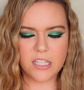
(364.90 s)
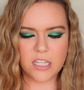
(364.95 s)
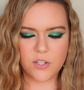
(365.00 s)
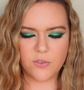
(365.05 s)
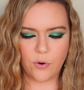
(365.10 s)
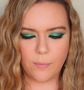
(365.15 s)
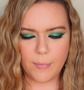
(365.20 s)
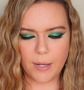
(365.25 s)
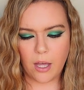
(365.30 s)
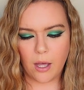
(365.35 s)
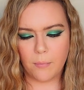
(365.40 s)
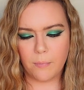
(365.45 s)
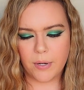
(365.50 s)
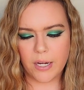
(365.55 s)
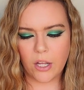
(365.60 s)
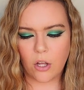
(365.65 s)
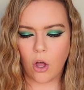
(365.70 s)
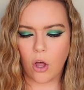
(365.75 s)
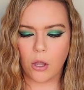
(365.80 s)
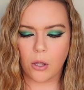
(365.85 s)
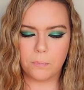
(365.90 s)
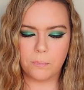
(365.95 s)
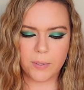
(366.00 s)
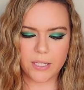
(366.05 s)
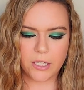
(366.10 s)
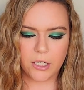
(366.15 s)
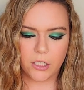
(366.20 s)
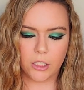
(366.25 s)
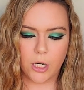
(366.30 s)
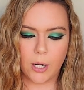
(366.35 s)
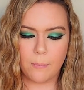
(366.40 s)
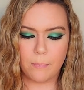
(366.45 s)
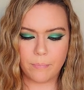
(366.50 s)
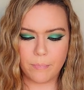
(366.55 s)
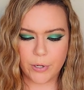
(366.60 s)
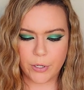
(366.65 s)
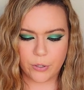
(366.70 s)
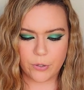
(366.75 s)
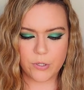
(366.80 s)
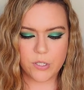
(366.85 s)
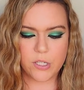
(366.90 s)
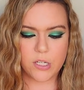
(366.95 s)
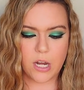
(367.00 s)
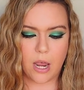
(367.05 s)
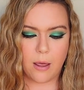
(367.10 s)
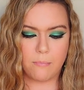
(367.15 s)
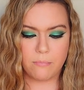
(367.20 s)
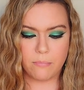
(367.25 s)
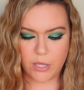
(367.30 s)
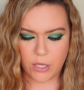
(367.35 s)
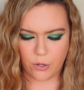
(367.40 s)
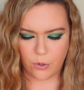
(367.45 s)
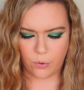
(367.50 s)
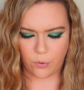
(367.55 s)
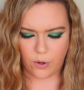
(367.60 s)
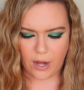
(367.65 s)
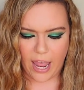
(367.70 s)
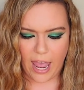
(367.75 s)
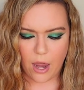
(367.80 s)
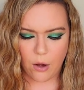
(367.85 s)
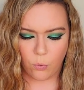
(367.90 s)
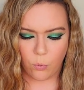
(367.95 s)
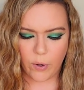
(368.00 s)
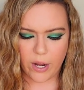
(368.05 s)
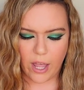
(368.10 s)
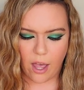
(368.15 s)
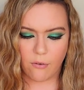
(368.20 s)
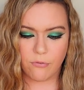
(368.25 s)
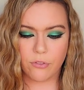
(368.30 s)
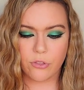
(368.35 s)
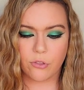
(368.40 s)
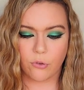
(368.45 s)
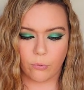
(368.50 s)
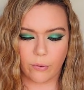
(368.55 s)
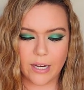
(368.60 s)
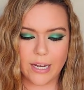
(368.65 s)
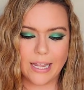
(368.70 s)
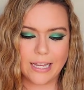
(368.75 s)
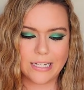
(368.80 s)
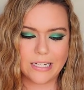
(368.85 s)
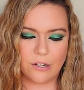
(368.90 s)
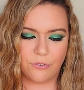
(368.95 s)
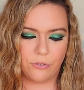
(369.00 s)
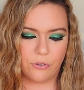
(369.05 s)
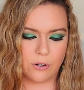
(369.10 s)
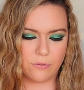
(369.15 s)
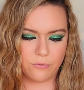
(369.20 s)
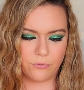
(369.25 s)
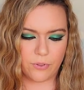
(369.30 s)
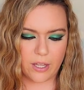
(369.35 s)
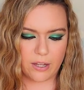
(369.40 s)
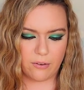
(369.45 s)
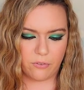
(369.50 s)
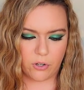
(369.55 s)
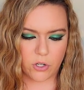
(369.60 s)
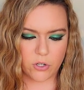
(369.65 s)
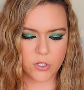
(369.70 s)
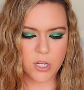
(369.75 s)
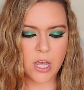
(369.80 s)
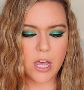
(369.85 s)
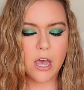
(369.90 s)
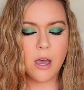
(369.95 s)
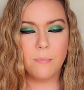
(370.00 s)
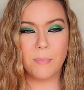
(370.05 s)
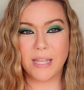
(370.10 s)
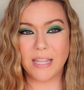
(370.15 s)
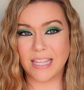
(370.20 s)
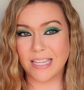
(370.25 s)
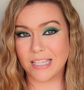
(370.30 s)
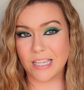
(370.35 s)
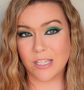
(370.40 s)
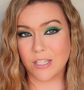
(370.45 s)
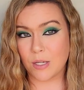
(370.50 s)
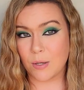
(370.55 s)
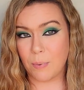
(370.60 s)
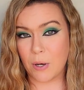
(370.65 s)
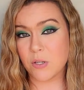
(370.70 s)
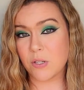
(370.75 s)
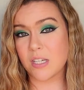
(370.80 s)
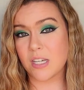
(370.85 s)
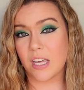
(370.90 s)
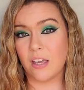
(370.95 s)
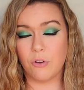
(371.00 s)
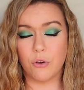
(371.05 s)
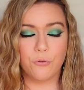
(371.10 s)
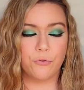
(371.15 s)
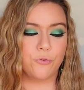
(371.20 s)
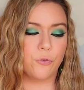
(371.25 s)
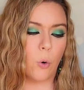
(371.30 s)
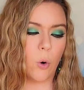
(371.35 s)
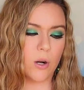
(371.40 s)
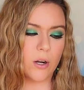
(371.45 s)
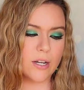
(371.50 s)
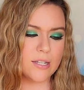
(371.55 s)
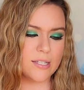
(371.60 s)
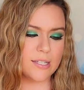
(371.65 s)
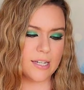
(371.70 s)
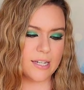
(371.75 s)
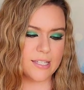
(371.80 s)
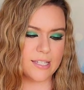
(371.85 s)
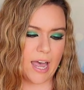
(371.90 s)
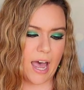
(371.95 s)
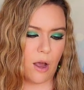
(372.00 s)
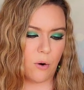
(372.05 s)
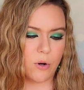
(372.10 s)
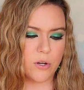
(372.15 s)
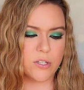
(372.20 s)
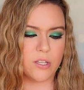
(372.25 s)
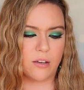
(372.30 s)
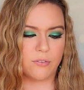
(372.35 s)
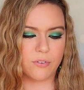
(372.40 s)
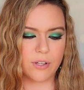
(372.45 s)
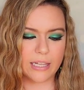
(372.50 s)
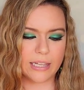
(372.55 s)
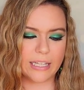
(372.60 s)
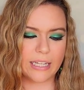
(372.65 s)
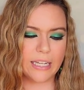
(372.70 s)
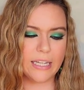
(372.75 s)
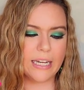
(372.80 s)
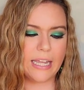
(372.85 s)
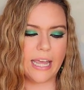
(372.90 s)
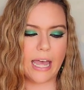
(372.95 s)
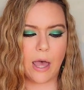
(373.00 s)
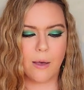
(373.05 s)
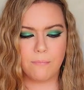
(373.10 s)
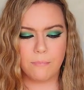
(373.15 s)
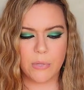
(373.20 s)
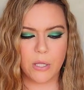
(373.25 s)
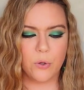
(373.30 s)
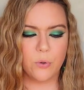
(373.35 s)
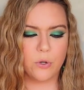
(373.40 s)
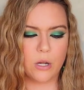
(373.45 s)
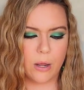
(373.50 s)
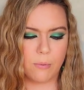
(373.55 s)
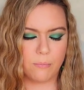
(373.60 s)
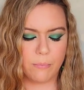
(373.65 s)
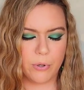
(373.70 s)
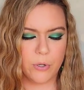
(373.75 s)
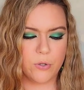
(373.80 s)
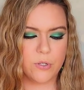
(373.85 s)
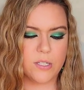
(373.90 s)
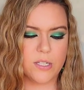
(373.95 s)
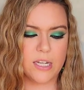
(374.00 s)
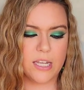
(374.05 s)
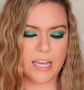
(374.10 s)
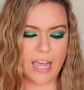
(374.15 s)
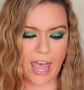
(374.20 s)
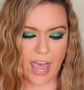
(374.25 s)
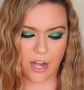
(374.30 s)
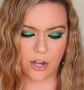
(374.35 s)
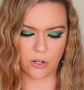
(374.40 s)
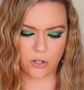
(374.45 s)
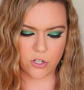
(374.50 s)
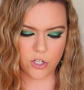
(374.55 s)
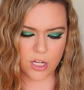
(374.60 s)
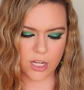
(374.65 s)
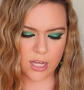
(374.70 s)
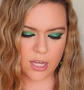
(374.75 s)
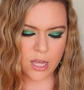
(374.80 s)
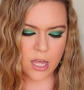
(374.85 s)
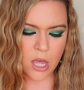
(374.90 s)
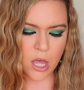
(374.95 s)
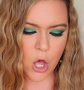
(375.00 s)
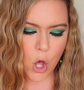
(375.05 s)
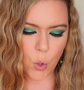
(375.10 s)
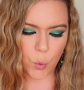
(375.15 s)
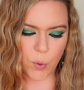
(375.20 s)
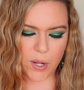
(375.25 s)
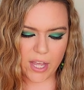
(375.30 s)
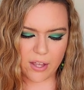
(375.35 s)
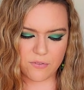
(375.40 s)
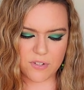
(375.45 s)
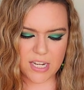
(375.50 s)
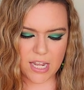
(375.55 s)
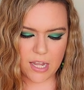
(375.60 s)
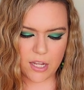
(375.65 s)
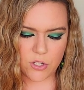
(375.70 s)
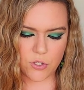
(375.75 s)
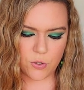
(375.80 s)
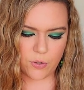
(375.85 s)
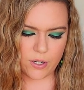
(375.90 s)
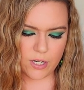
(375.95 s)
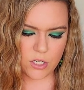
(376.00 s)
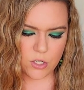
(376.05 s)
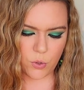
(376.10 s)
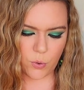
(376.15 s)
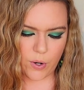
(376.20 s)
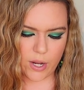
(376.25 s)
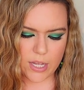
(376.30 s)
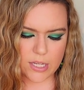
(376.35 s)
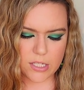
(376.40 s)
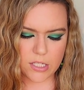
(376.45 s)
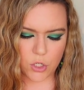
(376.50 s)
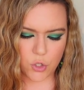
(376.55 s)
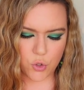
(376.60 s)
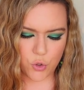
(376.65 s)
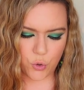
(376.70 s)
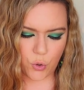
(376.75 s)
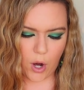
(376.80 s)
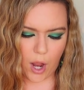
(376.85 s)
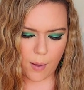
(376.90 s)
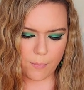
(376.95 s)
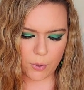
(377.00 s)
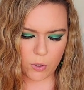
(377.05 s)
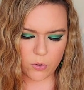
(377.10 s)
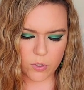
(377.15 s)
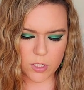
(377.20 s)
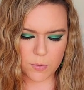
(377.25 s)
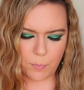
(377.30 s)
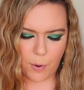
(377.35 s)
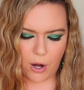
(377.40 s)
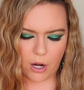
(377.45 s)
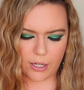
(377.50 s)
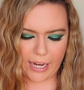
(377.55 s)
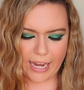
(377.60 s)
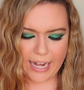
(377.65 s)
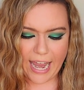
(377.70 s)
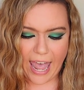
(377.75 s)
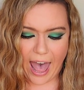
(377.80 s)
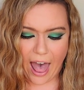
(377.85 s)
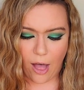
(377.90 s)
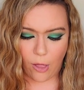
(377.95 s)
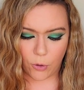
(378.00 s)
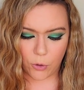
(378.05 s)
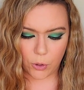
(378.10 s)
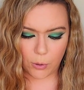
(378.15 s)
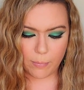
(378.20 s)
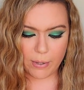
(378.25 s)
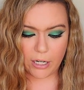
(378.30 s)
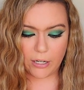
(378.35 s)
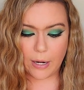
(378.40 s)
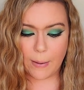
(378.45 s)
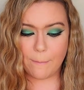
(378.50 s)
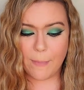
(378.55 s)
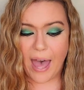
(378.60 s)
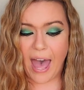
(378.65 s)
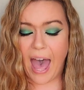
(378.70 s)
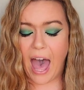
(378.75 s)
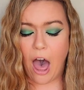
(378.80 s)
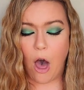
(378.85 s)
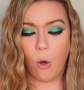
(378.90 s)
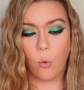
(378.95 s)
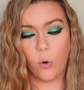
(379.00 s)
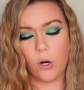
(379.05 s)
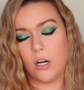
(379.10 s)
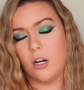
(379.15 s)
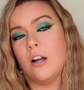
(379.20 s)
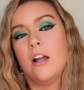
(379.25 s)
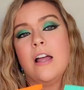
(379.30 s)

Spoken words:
is from a company called Pure Boost Immune, and we have 3 different flavors. But this is supposed to give you 4 to 6 hours of clean immune boosting energy. We have Tangerine Twist, Tropical Spark, and Elderberry Power.